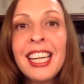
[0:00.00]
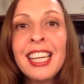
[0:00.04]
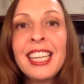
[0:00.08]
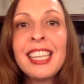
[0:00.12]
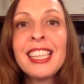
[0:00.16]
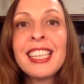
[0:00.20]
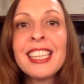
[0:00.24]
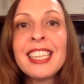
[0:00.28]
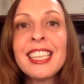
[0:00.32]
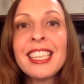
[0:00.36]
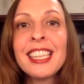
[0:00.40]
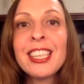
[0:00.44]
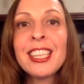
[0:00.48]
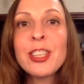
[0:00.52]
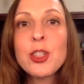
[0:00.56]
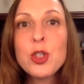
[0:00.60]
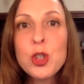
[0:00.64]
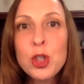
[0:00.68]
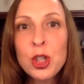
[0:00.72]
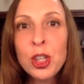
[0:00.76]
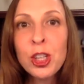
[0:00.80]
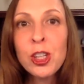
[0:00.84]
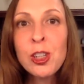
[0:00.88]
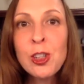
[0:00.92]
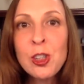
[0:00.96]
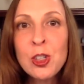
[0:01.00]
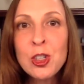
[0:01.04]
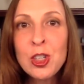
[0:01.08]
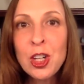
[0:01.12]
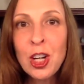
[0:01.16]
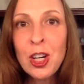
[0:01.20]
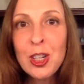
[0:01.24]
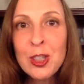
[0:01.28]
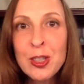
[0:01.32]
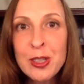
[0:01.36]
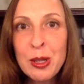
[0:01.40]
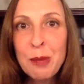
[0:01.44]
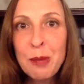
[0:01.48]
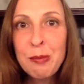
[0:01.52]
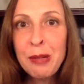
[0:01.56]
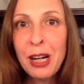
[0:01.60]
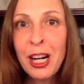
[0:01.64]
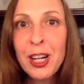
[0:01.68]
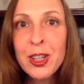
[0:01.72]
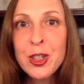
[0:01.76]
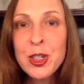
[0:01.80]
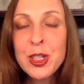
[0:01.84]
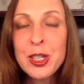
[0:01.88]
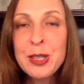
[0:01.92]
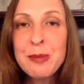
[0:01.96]
it triggers our
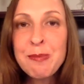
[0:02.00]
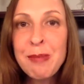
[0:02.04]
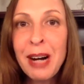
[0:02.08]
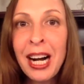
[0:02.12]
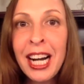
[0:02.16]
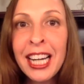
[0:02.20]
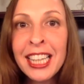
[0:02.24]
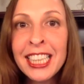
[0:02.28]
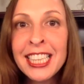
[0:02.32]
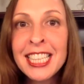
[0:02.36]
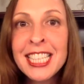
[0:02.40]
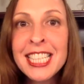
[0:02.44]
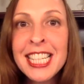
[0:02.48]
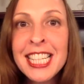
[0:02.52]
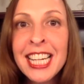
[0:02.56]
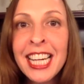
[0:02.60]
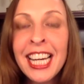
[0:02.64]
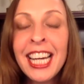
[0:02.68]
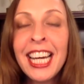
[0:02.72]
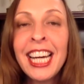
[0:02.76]
subconscious mind,